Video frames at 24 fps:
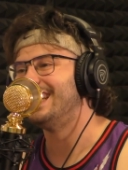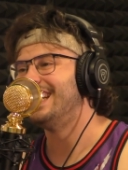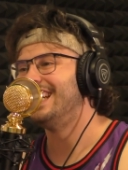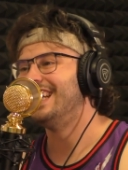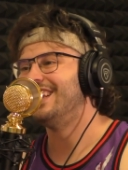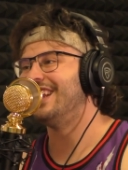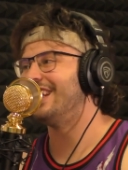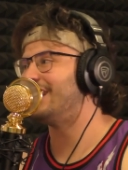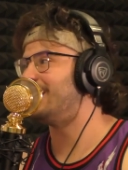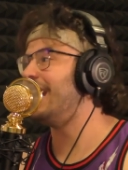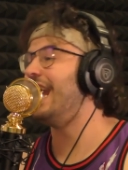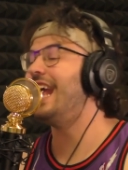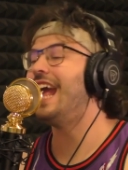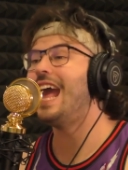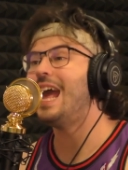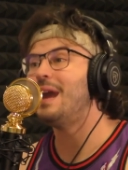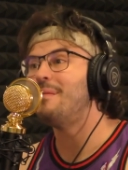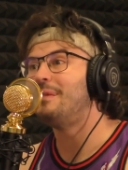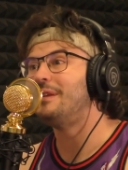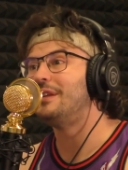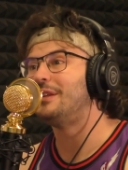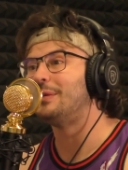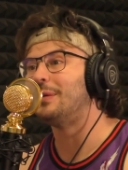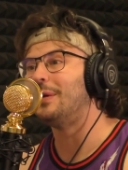Like it
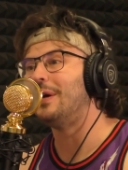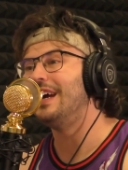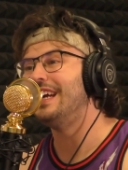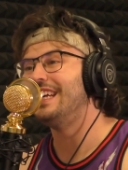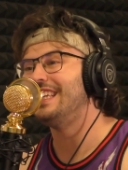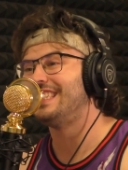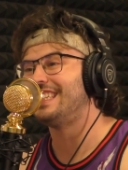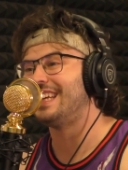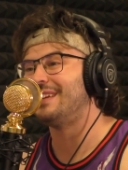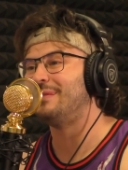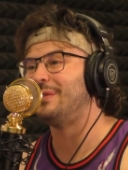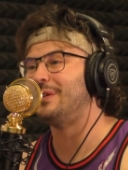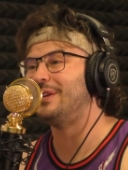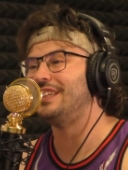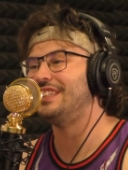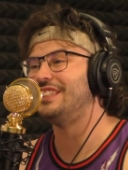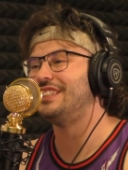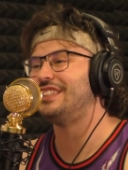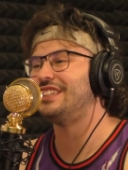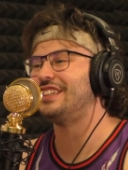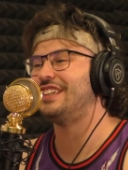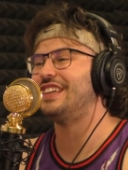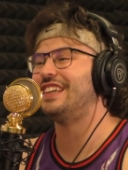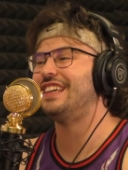happened twice. I'm pretty
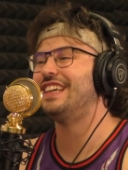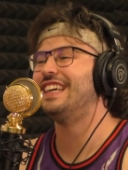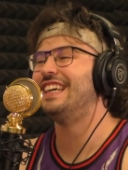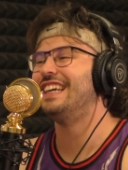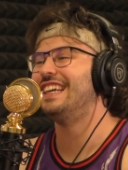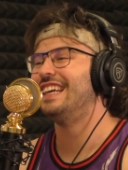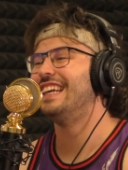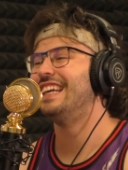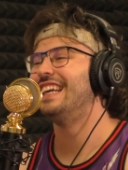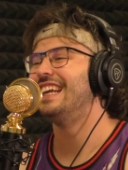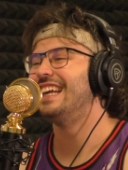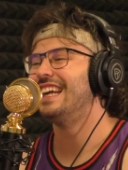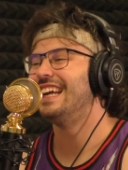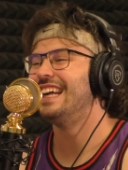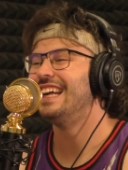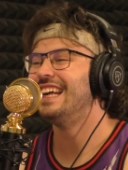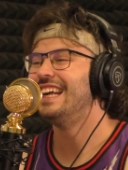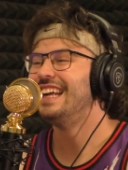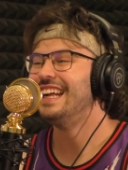sure. That's so funny.